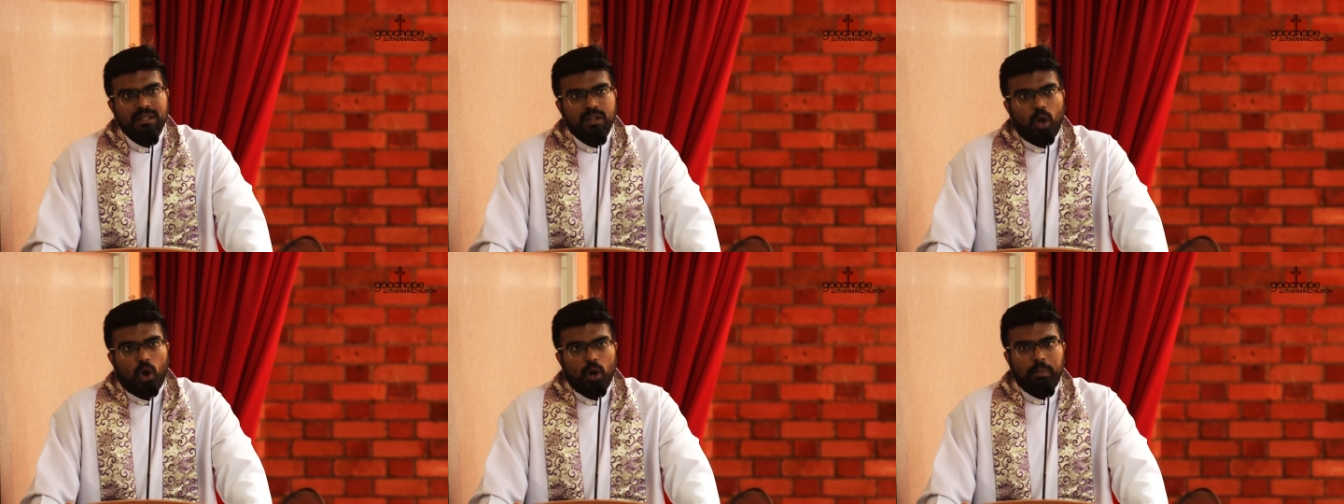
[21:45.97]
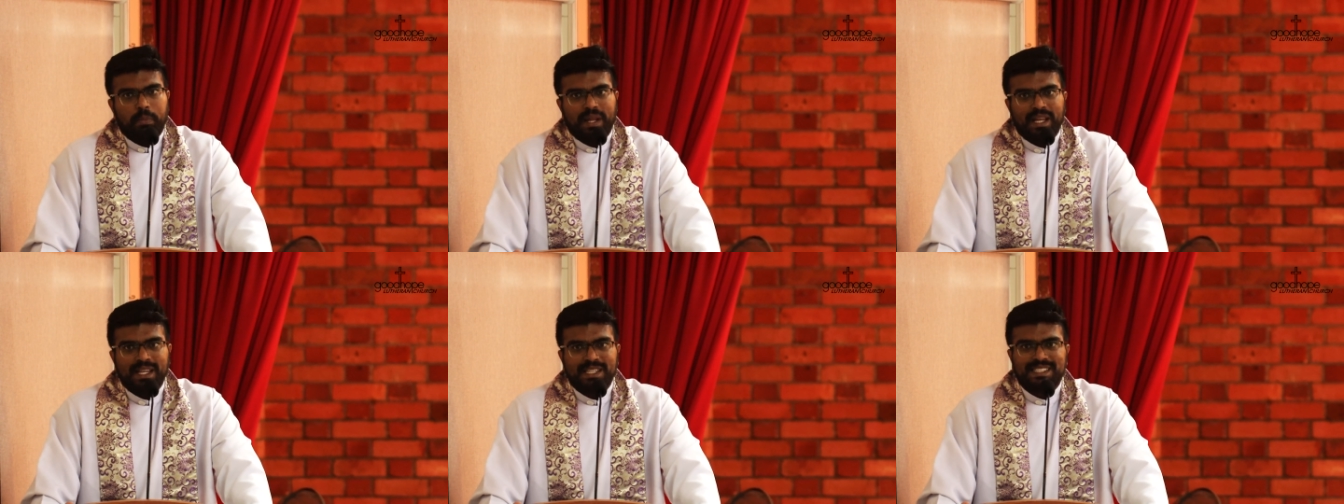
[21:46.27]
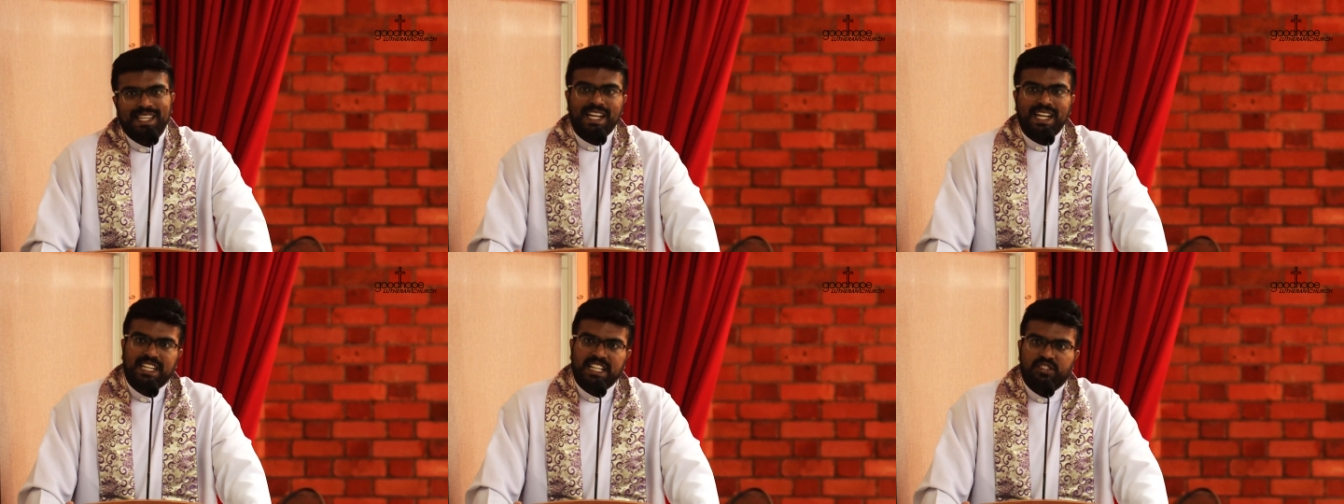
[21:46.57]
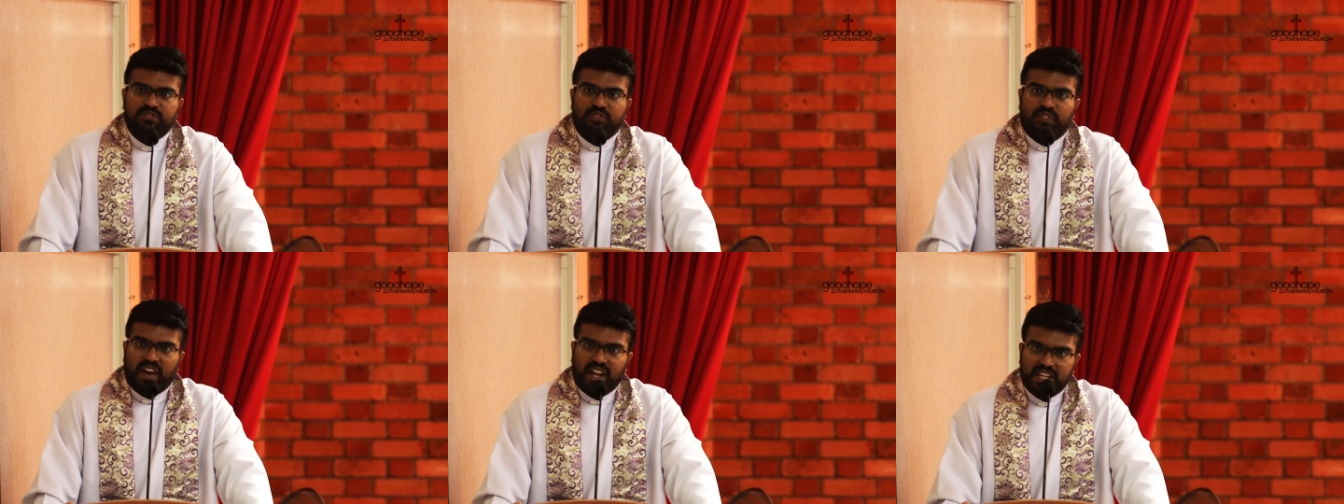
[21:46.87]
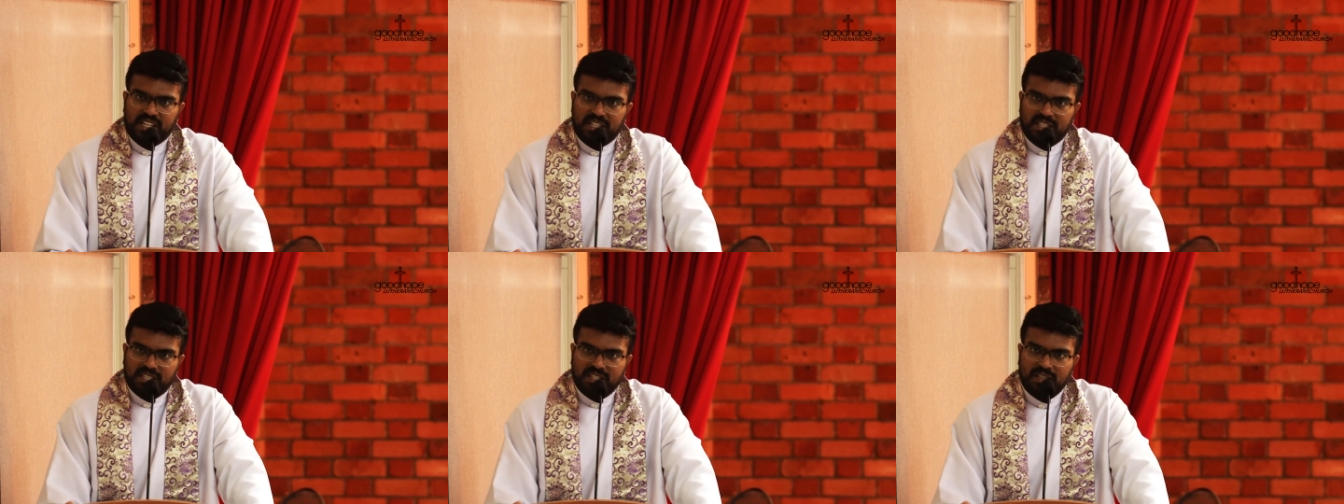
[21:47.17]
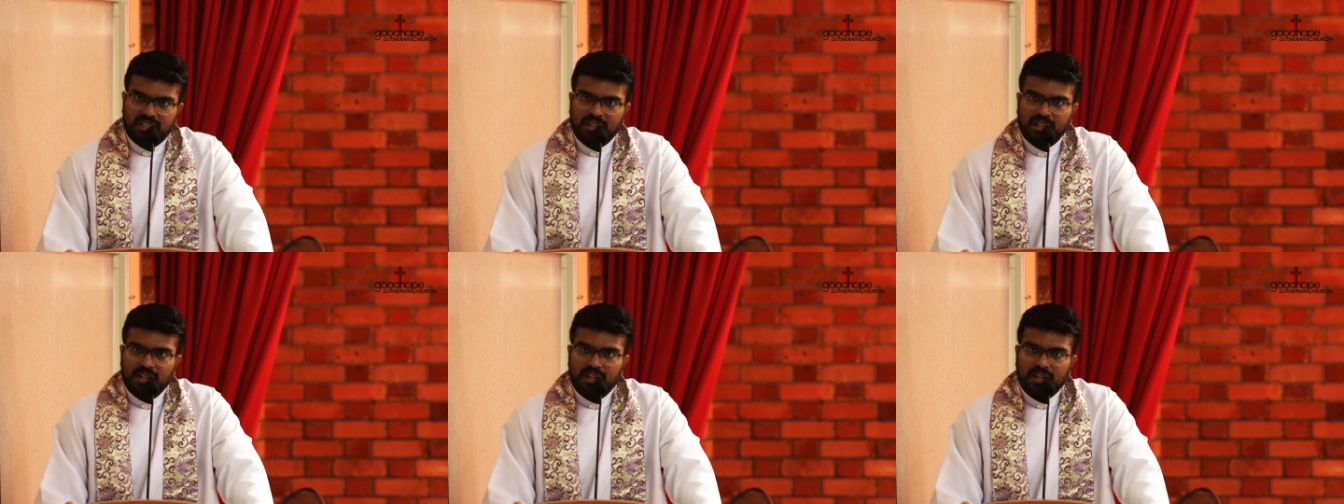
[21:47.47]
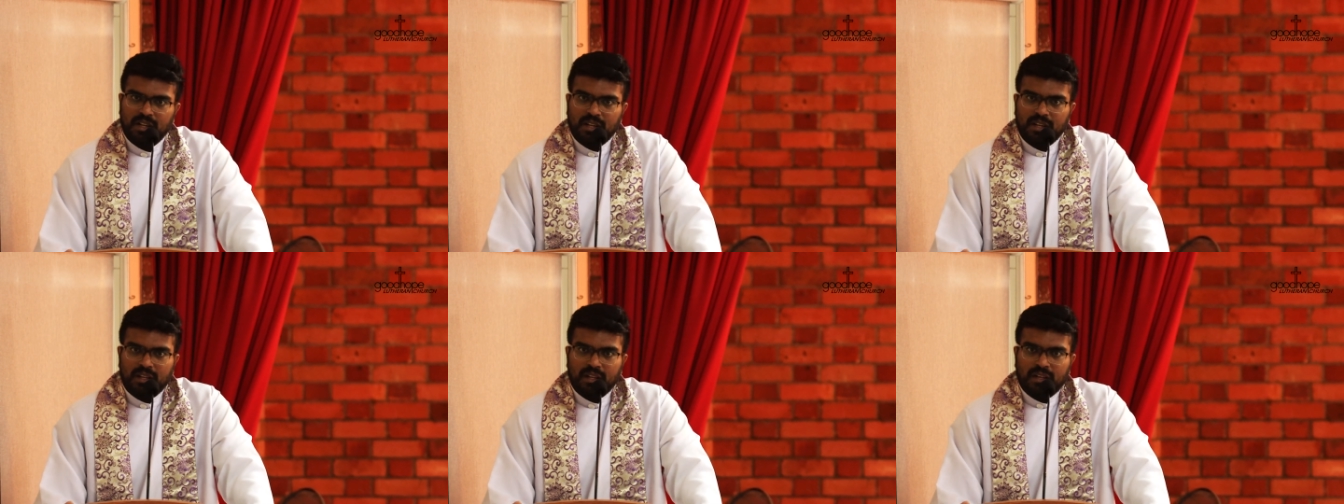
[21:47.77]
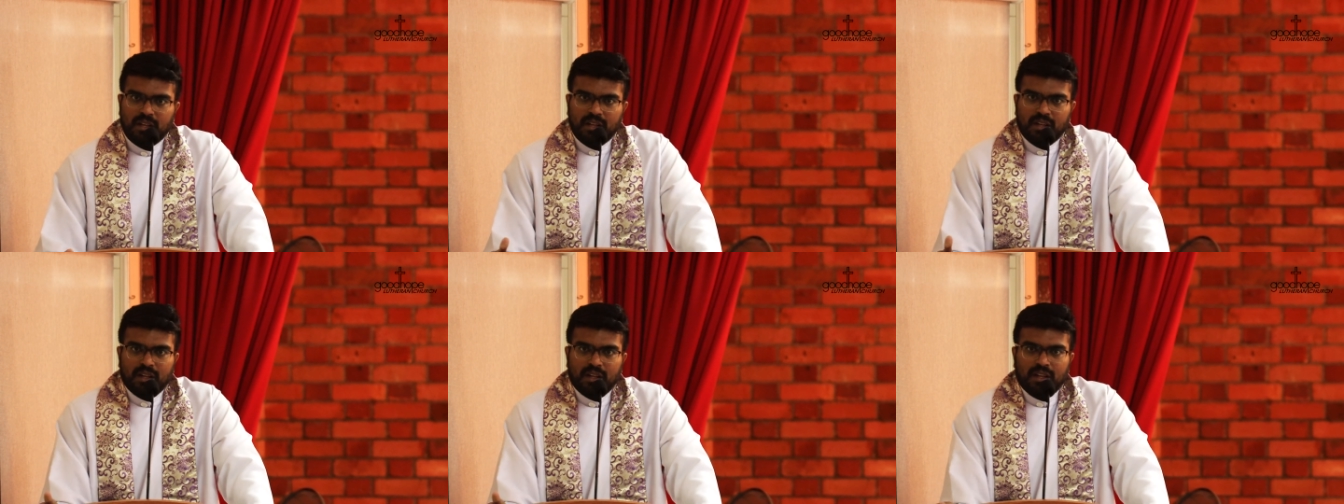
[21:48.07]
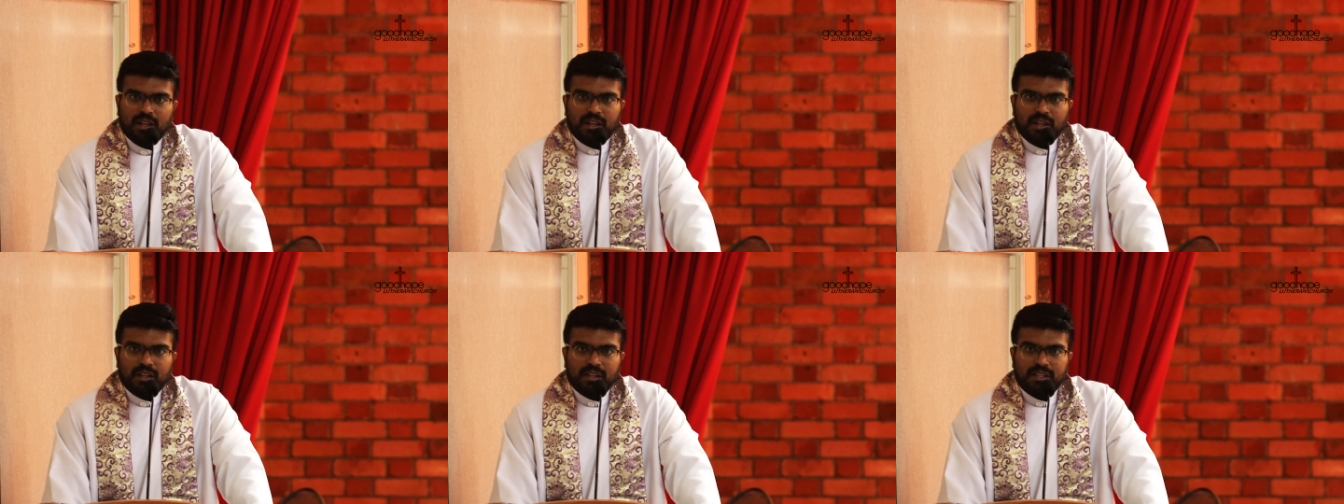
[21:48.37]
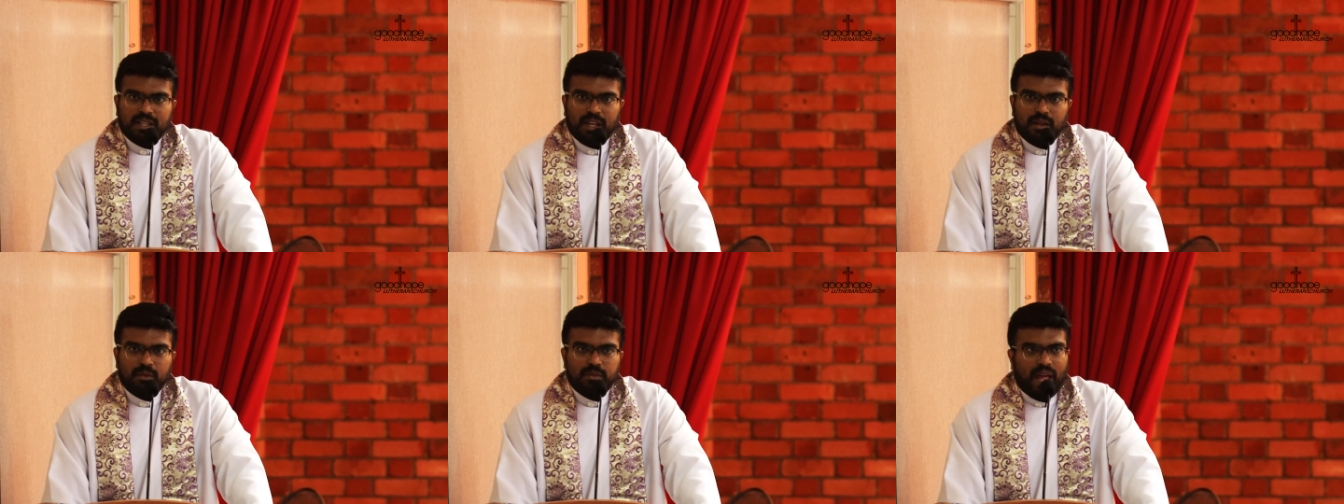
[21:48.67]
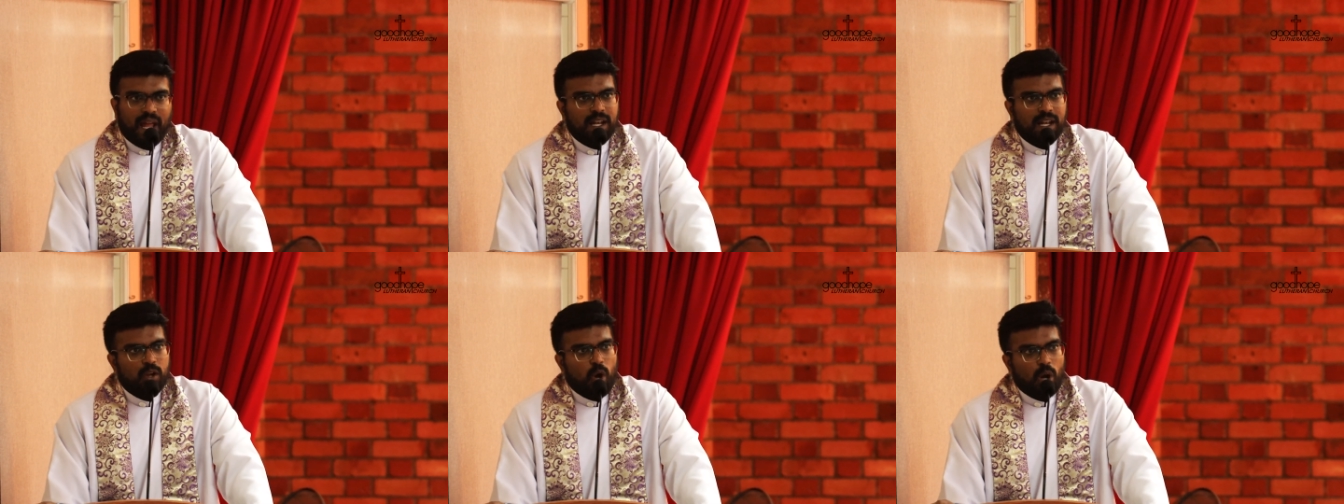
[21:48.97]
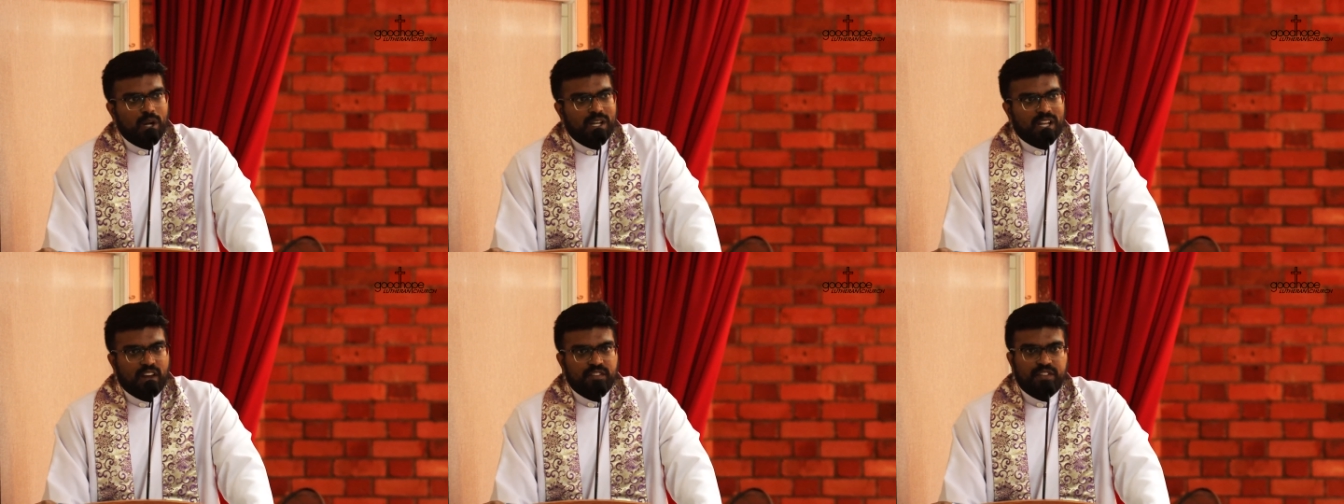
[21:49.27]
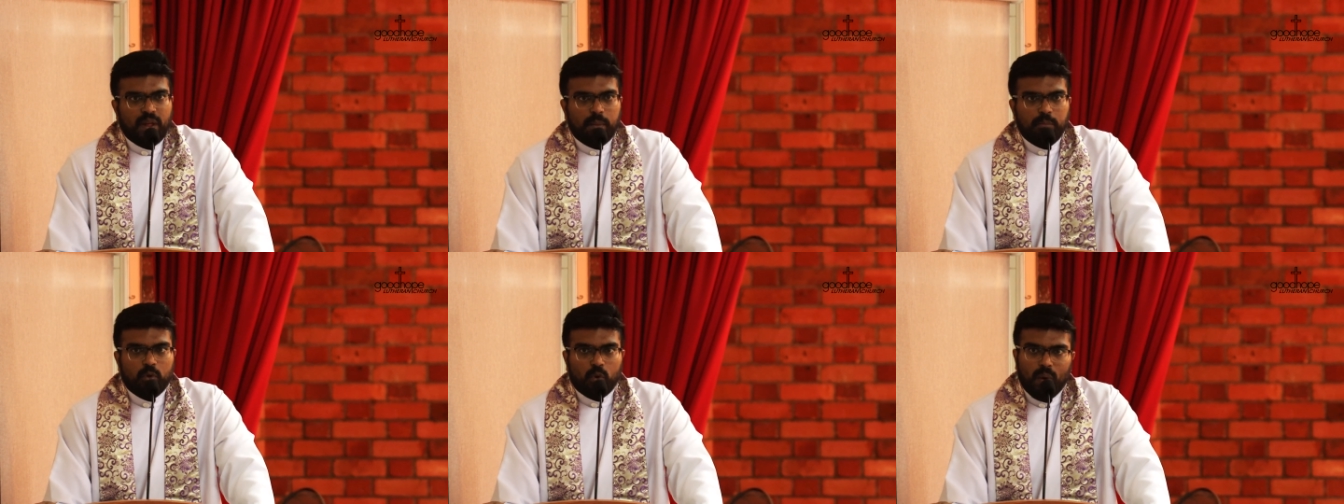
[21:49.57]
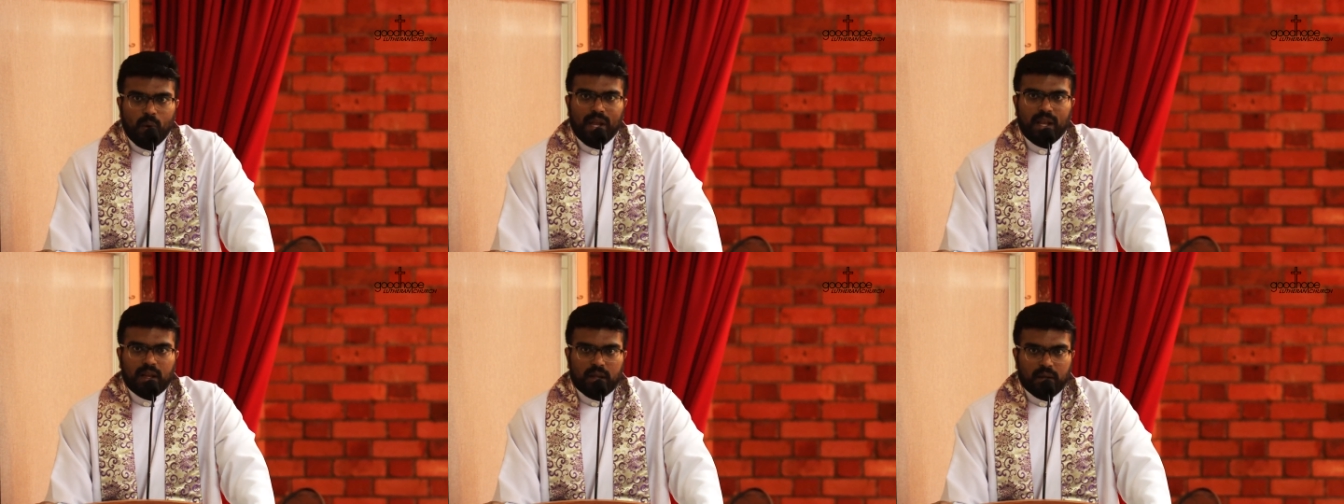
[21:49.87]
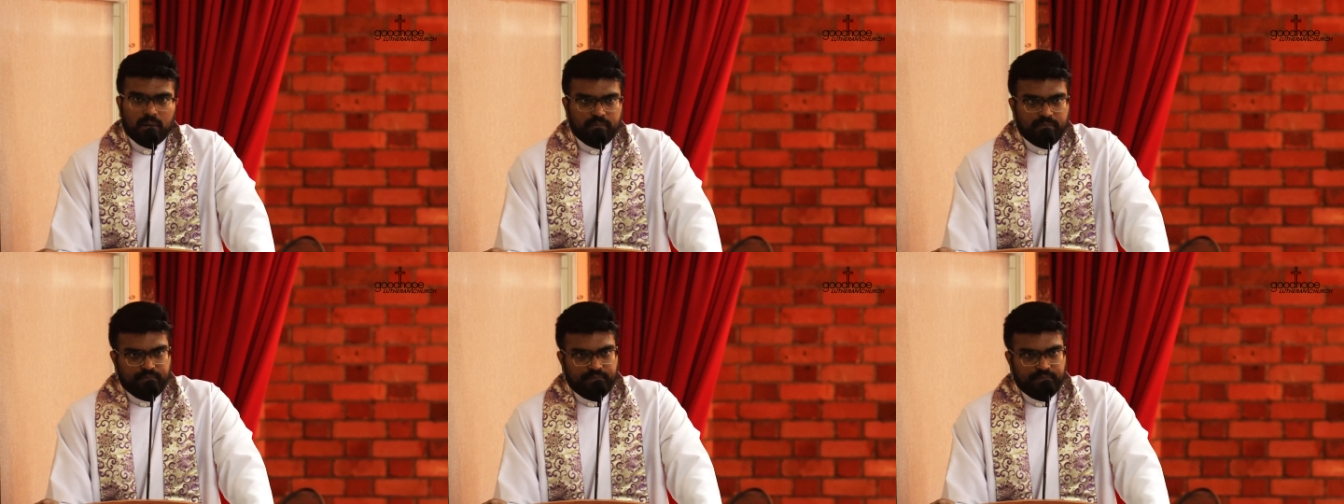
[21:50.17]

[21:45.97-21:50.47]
not being satisfied. They, then God gave them quail.